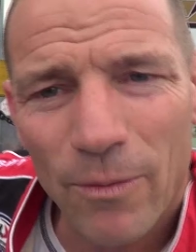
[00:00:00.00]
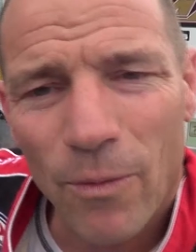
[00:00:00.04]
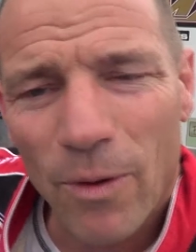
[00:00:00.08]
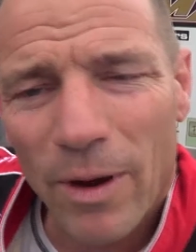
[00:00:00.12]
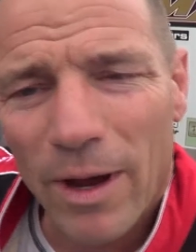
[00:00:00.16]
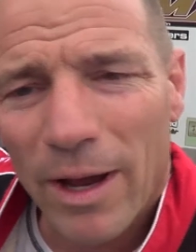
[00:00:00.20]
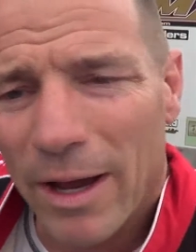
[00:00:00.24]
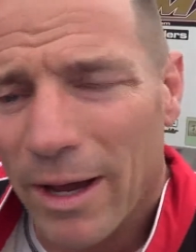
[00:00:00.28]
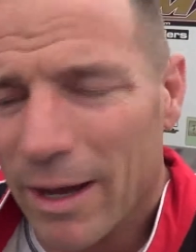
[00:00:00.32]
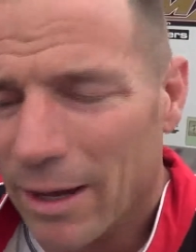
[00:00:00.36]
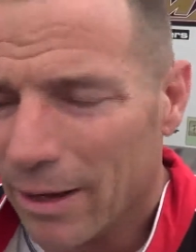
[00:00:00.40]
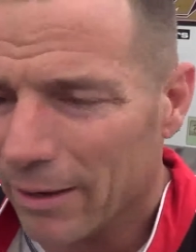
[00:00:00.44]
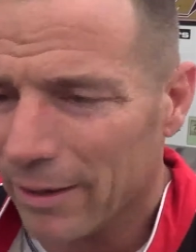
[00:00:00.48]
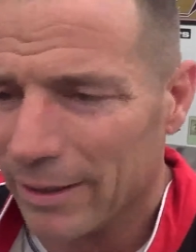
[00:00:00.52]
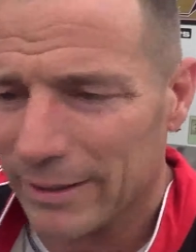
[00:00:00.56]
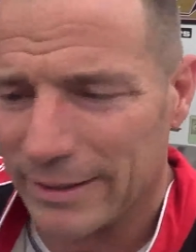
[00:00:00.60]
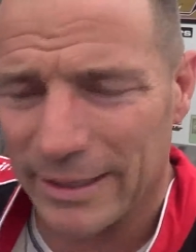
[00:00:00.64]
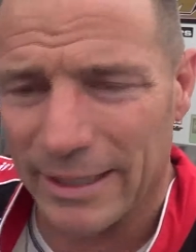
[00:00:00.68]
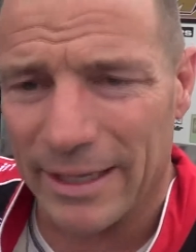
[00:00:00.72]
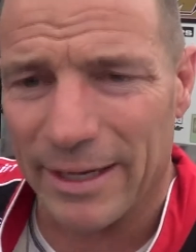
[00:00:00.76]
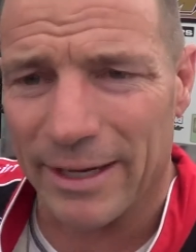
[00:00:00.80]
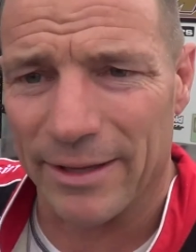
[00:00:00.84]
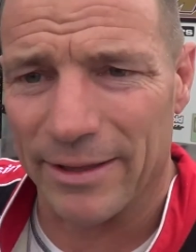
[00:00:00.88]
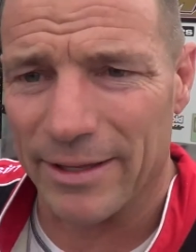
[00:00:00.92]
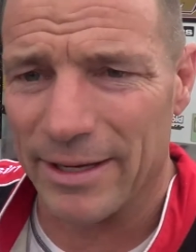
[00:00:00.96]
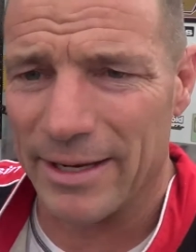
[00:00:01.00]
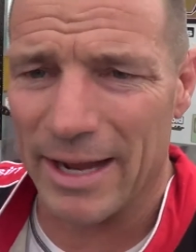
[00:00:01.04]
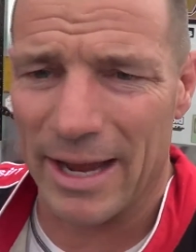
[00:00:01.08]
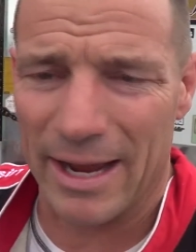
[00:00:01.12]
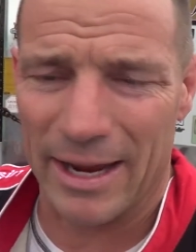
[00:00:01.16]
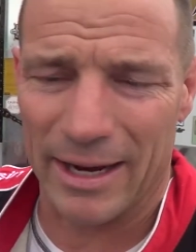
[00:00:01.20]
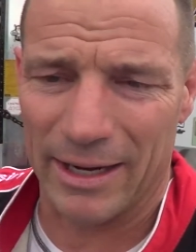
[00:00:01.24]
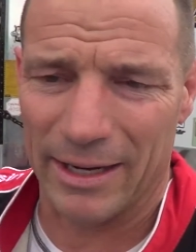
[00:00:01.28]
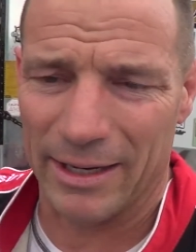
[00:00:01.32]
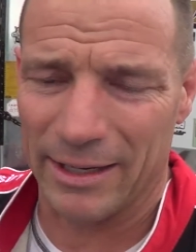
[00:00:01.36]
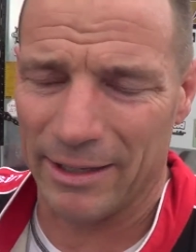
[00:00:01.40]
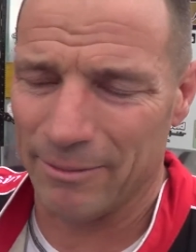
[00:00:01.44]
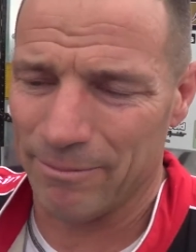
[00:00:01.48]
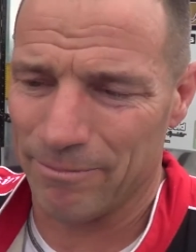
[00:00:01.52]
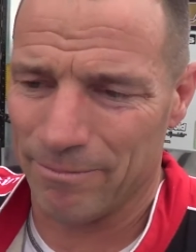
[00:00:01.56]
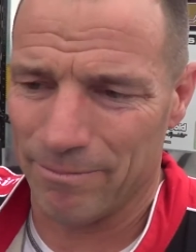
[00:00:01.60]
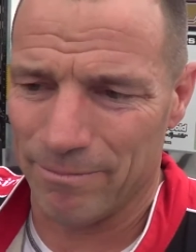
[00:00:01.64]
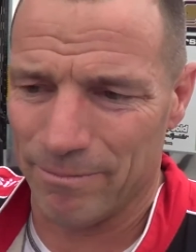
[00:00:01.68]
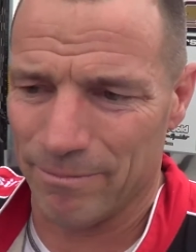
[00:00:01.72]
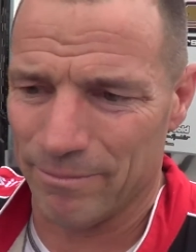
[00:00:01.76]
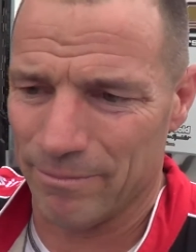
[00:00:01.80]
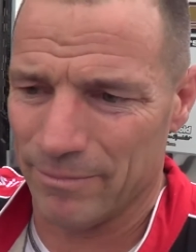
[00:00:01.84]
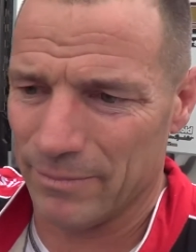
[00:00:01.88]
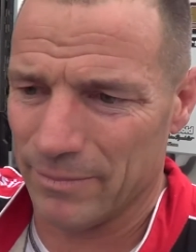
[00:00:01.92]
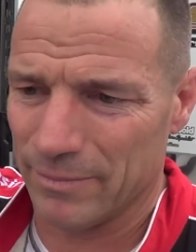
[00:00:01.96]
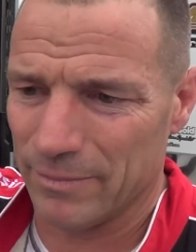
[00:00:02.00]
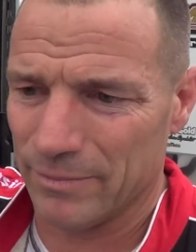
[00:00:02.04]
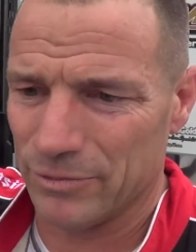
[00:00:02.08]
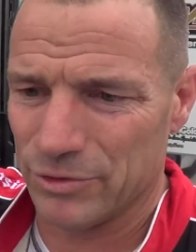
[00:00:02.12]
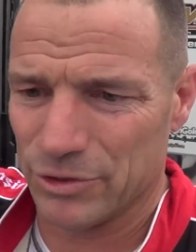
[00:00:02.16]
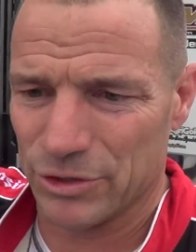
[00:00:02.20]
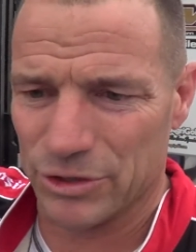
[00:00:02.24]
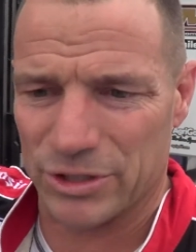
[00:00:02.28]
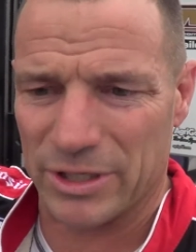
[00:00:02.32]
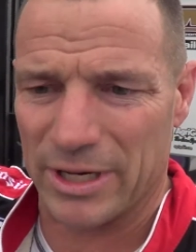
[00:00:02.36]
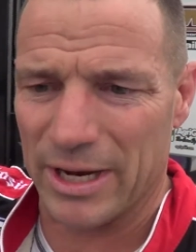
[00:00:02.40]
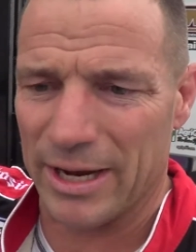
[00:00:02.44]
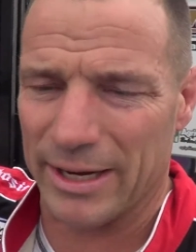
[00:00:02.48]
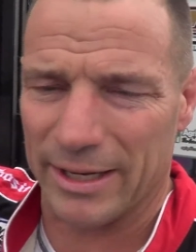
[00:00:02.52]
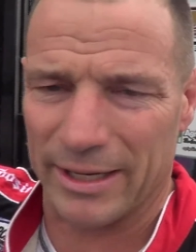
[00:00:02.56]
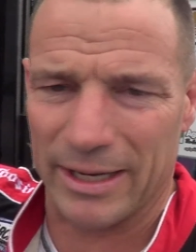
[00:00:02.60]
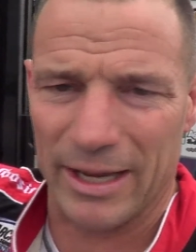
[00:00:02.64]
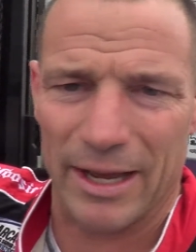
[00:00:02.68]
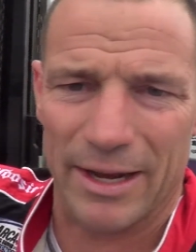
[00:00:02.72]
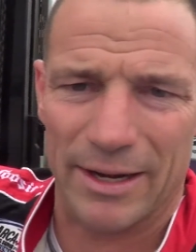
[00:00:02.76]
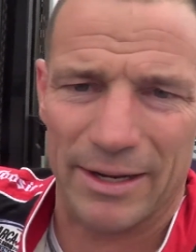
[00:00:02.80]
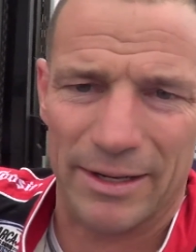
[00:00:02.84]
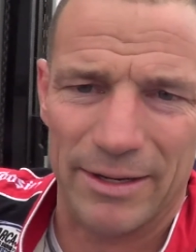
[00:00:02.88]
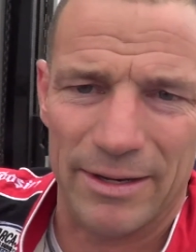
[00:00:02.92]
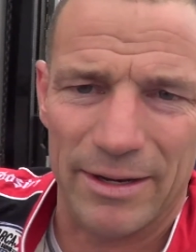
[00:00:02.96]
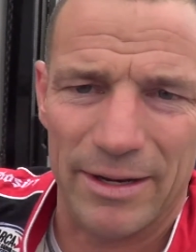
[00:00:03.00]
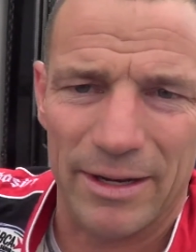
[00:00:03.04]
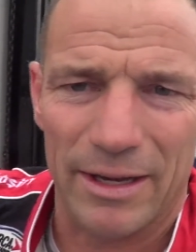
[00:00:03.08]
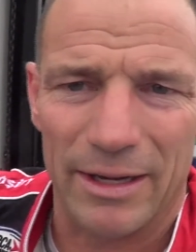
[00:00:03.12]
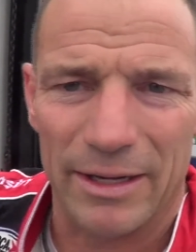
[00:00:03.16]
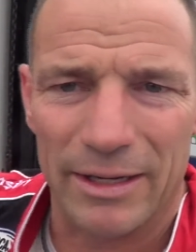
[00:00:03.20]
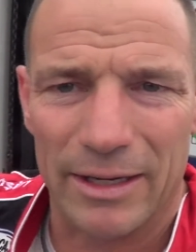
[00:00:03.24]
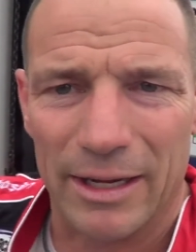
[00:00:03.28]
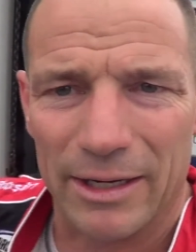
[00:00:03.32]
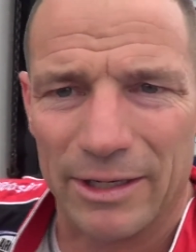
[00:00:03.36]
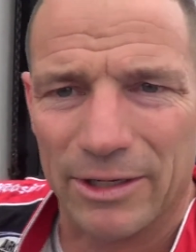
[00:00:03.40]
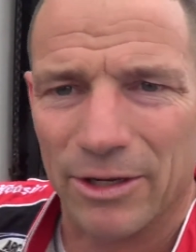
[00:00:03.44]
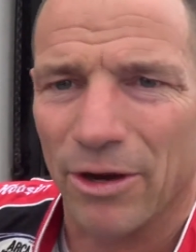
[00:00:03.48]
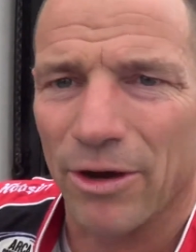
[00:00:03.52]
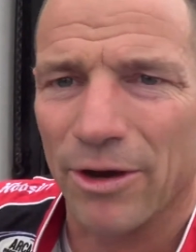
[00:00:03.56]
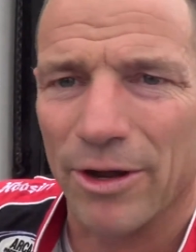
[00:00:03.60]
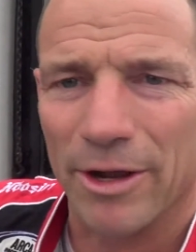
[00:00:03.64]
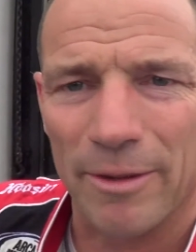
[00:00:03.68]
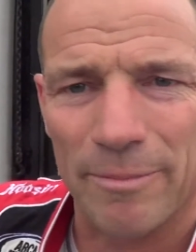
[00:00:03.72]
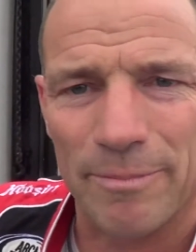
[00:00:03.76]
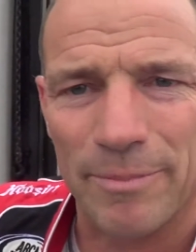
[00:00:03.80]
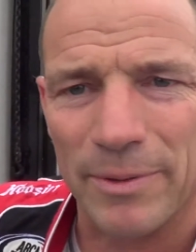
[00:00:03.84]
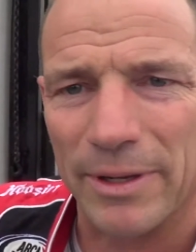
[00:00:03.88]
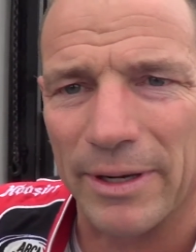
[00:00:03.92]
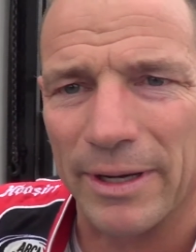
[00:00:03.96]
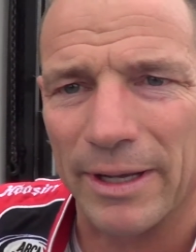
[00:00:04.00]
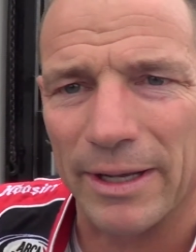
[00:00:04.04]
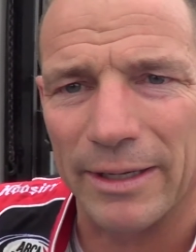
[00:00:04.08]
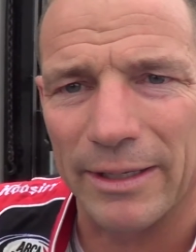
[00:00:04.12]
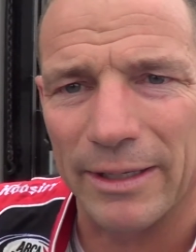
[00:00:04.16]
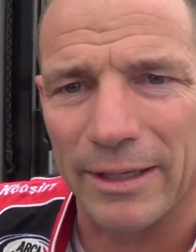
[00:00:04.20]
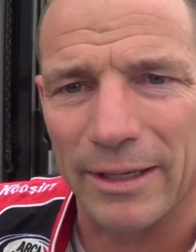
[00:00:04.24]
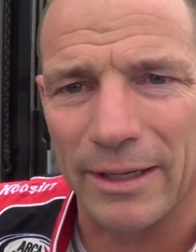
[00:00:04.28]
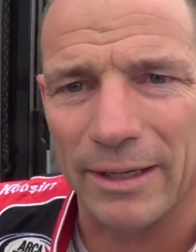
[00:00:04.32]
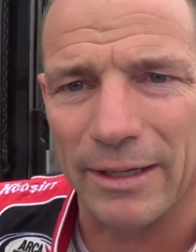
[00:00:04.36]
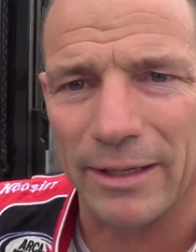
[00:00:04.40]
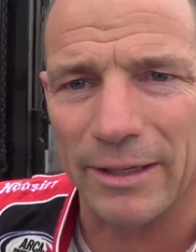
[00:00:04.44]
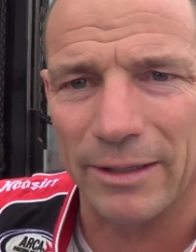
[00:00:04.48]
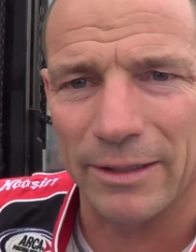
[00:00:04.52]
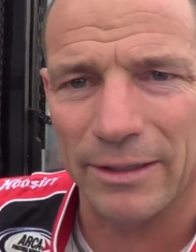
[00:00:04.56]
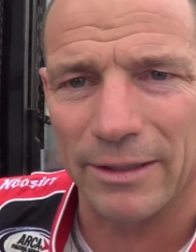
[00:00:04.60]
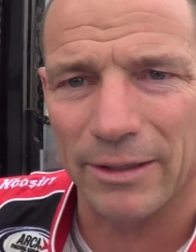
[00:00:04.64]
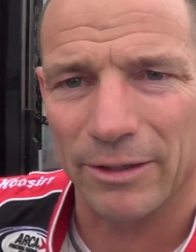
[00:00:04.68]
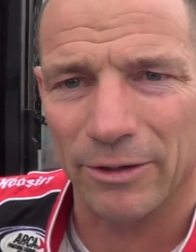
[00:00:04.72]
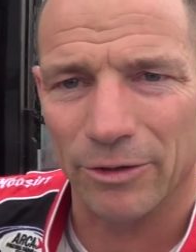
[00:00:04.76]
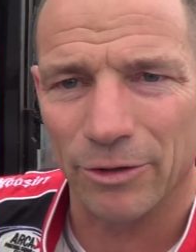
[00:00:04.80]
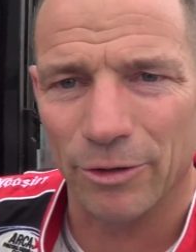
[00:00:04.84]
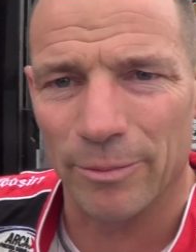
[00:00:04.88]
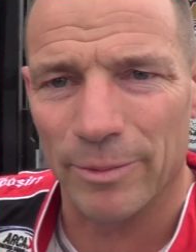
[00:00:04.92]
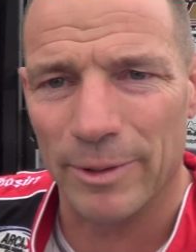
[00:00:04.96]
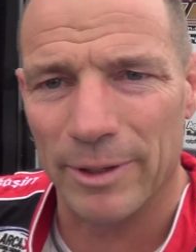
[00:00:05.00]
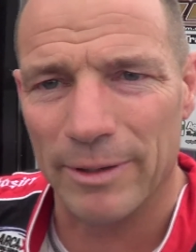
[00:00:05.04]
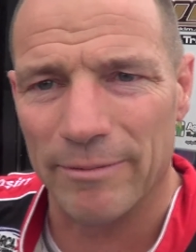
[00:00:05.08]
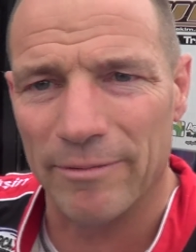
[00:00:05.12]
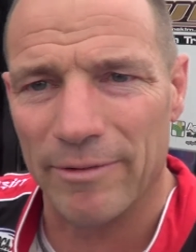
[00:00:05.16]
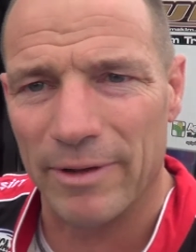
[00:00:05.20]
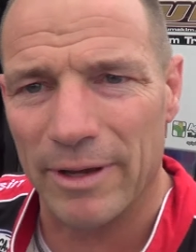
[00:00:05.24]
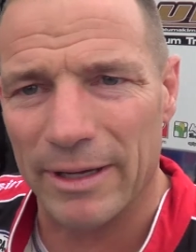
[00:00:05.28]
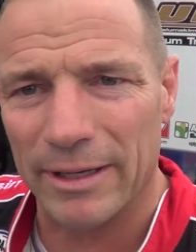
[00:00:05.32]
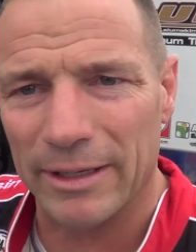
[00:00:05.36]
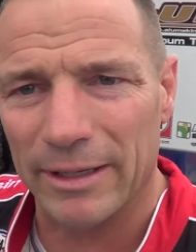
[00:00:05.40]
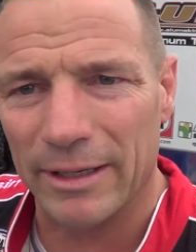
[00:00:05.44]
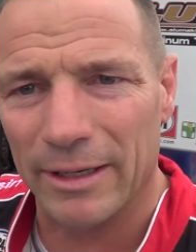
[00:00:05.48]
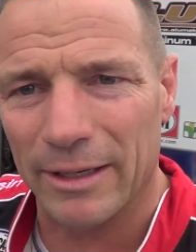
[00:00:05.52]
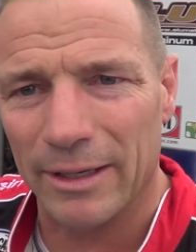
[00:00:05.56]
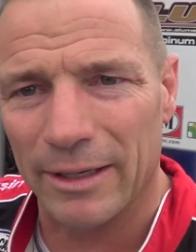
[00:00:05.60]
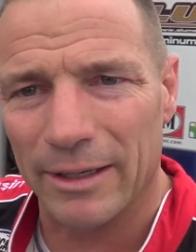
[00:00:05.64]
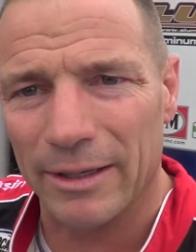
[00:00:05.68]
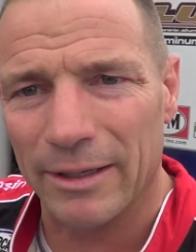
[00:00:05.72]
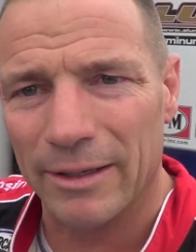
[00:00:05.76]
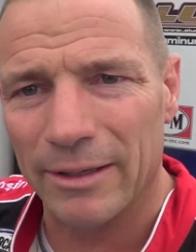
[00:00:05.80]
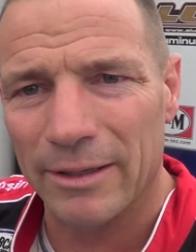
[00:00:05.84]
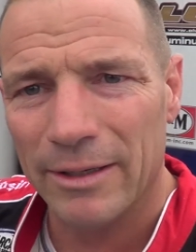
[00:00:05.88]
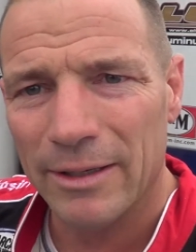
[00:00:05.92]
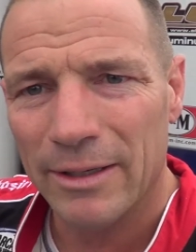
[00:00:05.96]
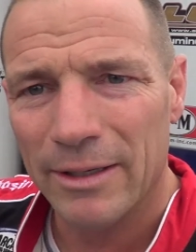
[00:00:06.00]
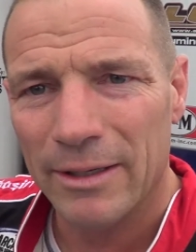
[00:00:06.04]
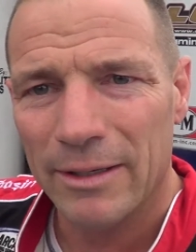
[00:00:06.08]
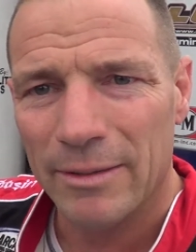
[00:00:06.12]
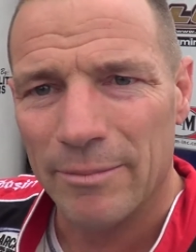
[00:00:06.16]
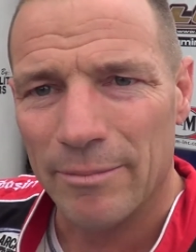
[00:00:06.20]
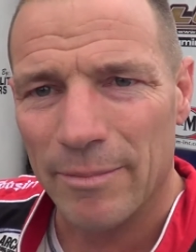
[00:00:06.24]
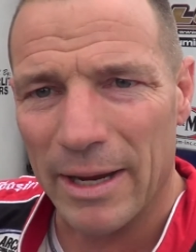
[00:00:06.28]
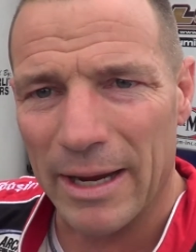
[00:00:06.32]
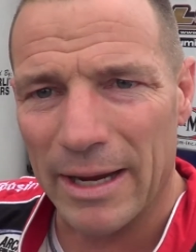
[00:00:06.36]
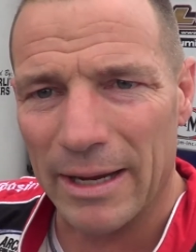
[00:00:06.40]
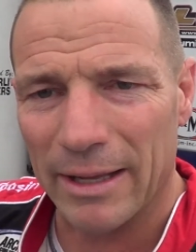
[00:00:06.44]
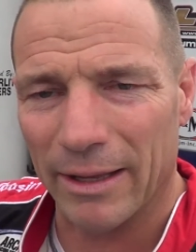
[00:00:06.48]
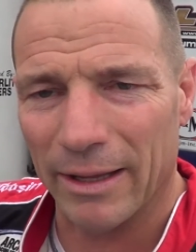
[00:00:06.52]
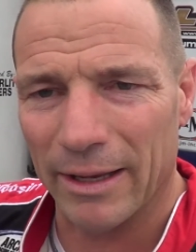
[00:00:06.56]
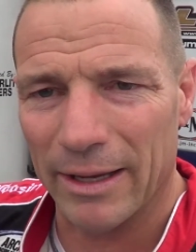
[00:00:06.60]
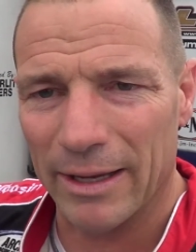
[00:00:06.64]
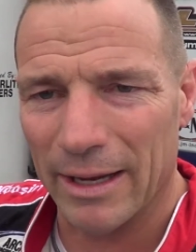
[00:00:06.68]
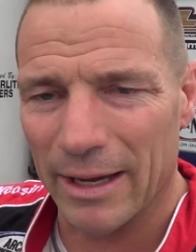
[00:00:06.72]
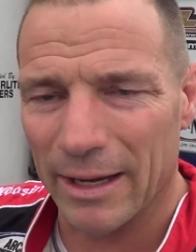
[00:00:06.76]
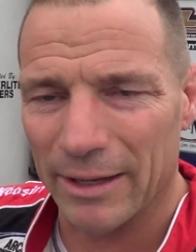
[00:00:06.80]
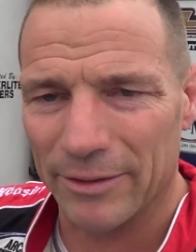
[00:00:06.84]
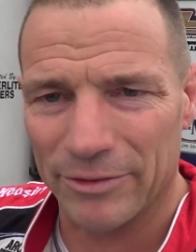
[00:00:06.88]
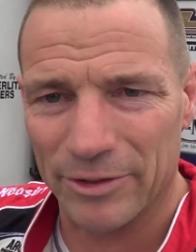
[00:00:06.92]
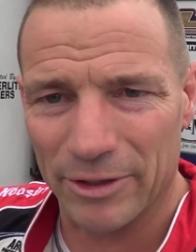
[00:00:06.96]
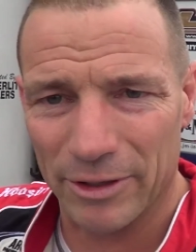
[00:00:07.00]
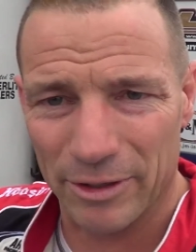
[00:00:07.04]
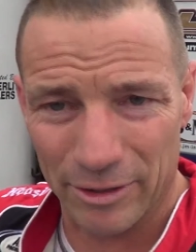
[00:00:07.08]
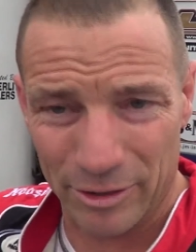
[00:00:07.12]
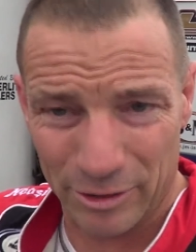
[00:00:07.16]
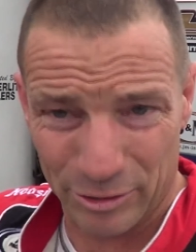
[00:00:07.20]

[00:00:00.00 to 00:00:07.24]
Well, at the end of the day, just kind of got in, uh, got caught up in a uh, little bit of a uh, melee out there.